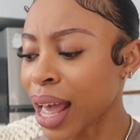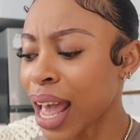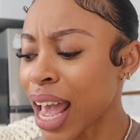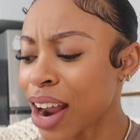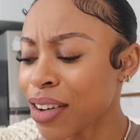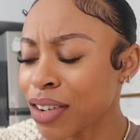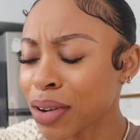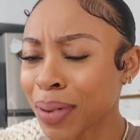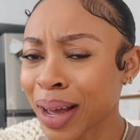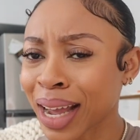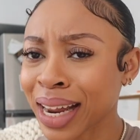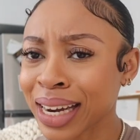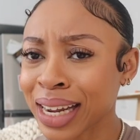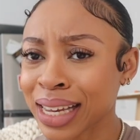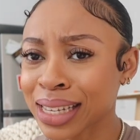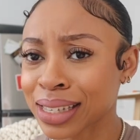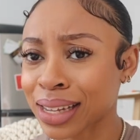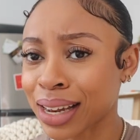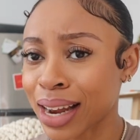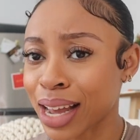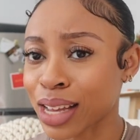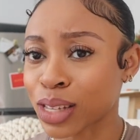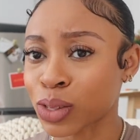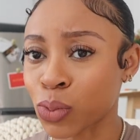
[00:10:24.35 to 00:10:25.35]
Everybody
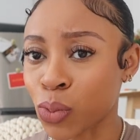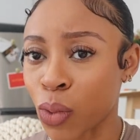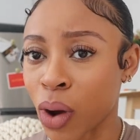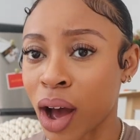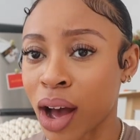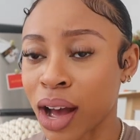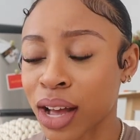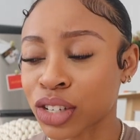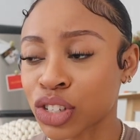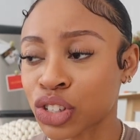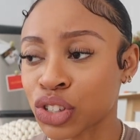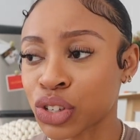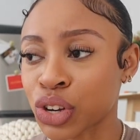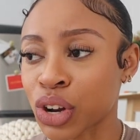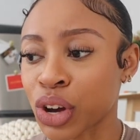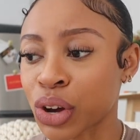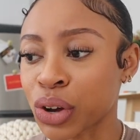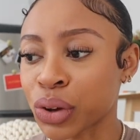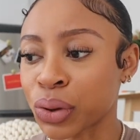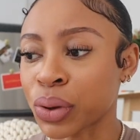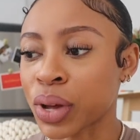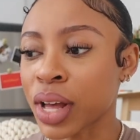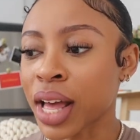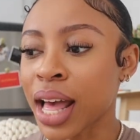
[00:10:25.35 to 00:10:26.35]
needs a nice watch, you
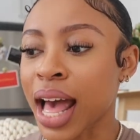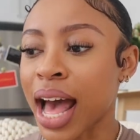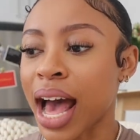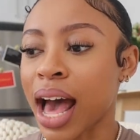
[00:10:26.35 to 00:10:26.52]
know.